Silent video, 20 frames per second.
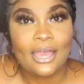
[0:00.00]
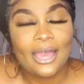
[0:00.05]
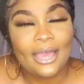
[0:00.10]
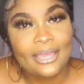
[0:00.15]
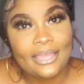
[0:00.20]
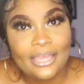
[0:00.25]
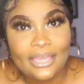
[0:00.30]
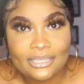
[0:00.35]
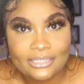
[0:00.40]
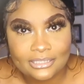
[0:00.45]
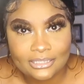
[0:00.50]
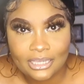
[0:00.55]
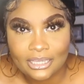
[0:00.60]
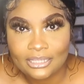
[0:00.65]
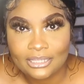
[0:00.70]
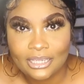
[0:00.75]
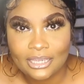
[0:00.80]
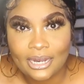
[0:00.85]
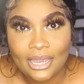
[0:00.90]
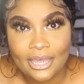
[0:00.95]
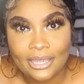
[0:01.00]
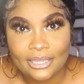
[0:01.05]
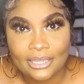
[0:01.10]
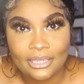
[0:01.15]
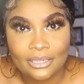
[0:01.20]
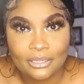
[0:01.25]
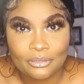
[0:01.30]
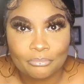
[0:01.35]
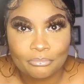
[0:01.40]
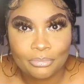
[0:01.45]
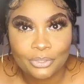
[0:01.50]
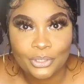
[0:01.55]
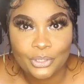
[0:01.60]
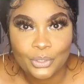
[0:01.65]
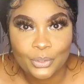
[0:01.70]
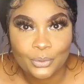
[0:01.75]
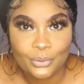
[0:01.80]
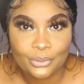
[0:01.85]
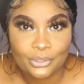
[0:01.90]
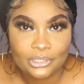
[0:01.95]
I can't say that I can
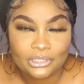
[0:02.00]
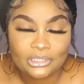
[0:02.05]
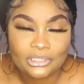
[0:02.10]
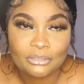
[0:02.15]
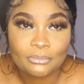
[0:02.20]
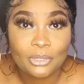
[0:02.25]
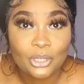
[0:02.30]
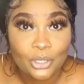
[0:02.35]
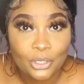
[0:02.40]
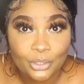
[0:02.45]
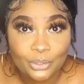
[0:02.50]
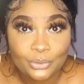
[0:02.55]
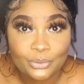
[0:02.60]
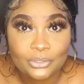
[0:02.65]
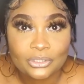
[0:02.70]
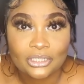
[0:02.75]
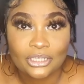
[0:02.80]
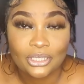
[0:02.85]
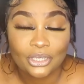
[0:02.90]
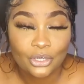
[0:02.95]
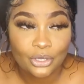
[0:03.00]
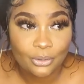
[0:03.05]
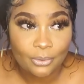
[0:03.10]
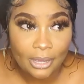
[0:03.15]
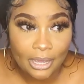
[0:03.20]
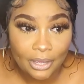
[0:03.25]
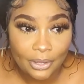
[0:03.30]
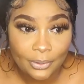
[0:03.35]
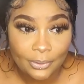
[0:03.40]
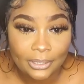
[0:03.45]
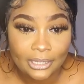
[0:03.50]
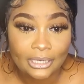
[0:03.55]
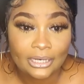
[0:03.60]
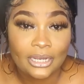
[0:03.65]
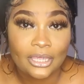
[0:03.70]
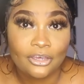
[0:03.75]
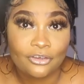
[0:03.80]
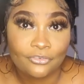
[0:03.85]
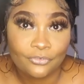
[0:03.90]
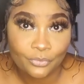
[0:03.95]
put on some clothes and go out
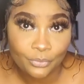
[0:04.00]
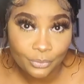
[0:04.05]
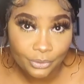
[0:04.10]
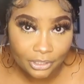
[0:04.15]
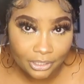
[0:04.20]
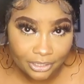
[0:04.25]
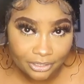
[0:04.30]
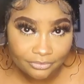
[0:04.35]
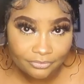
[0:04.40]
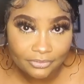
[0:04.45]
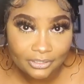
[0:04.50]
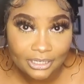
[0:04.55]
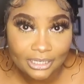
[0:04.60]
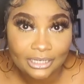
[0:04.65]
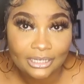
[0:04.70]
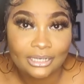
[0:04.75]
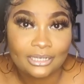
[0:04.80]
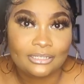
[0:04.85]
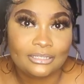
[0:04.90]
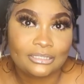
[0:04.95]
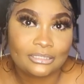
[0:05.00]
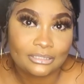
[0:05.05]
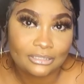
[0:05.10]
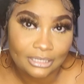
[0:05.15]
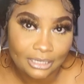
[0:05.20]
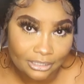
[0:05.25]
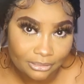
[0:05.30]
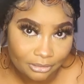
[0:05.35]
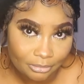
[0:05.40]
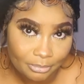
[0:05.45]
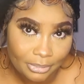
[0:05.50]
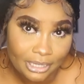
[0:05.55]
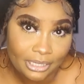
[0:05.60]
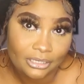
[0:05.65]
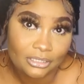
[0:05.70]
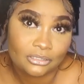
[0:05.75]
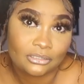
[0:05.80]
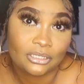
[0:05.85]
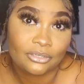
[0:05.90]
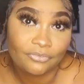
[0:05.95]
and have full confidence and look like the
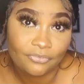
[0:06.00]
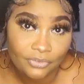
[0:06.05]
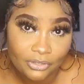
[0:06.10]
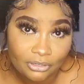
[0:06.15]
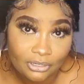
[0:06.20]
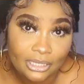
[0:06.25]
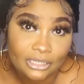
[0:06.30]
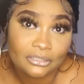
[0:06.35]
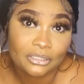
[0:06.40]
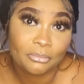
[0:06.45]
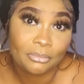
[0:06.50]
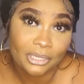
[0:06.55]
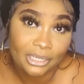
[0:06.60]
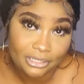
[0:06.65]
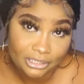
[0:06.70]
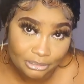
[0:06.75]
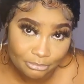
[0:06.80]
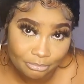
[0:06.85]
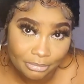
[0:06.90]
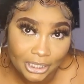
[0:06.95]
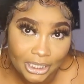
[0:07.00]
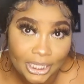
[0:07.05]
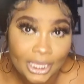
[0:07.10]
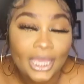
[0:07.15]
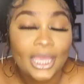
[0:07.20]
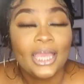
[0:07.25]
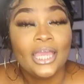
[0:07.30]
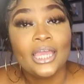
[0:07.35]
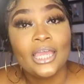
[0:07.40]
baddest and feel like the baddest bee